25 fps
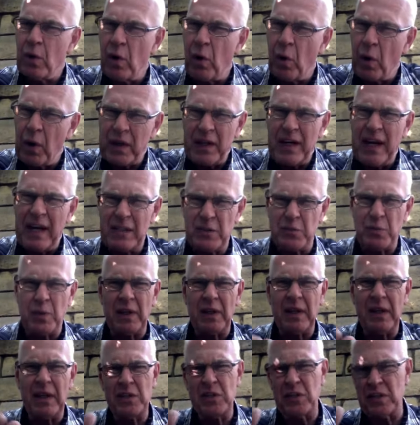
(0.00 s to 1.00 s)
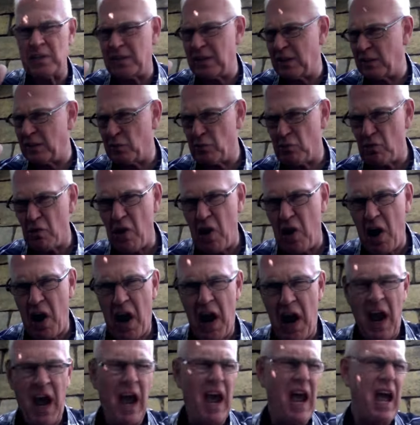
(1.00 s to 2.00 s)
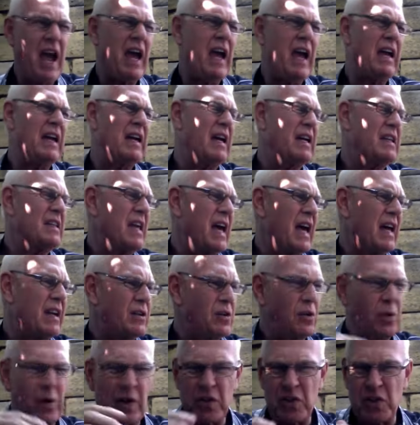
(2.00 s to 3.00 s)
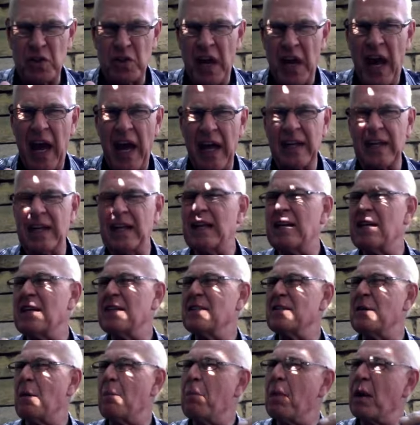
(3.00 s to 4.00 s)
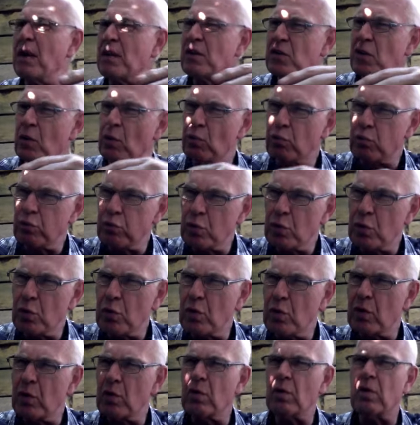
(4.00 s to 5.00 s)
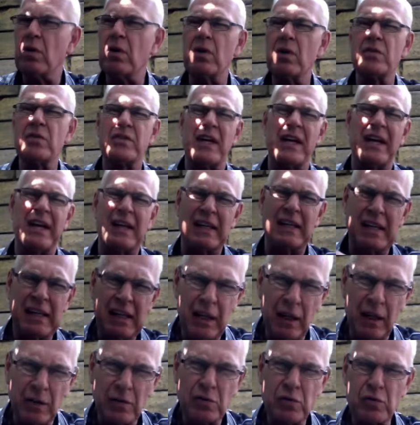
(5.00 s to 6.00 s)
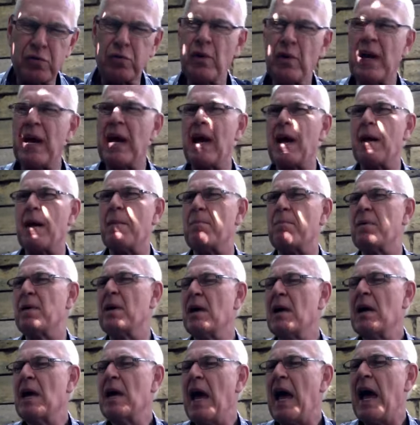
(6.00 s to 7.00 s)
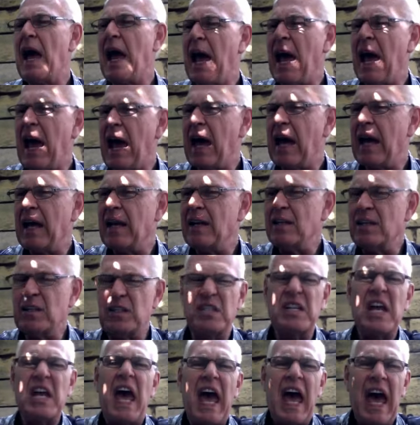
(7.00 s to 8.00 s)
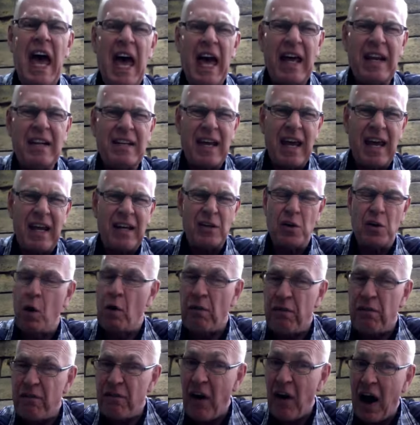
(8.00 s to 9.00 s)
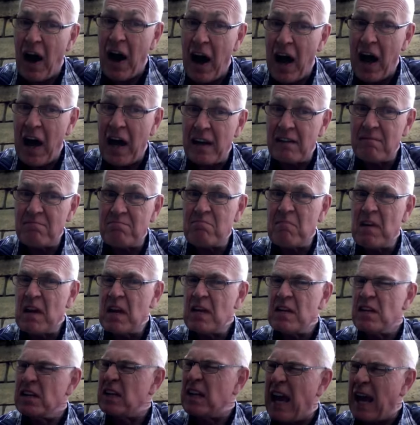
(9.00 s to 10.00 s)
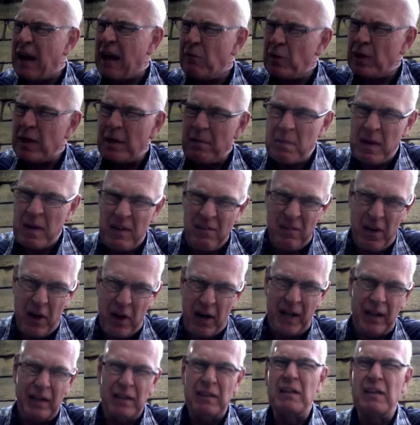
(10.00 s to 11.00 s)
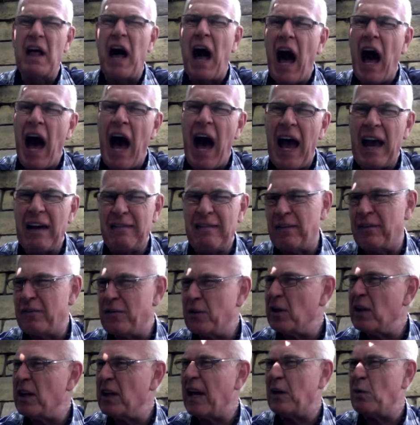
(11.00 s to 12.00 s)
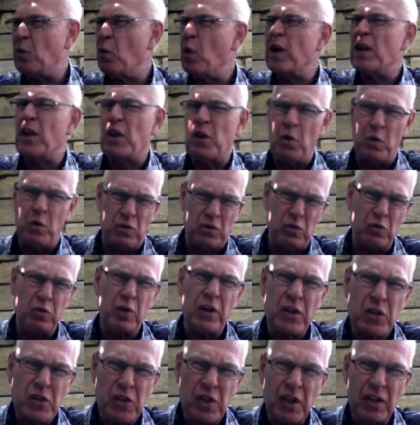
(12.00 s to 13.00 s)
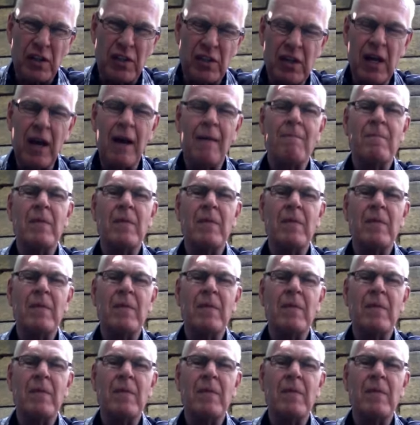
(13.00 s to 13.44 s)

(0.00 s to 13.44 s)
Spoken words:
organized religion's a drag and that Christianity is a bunch of rules and a guilt trip and dead and no fun, you can't really be very alive if you're like one of those Christians,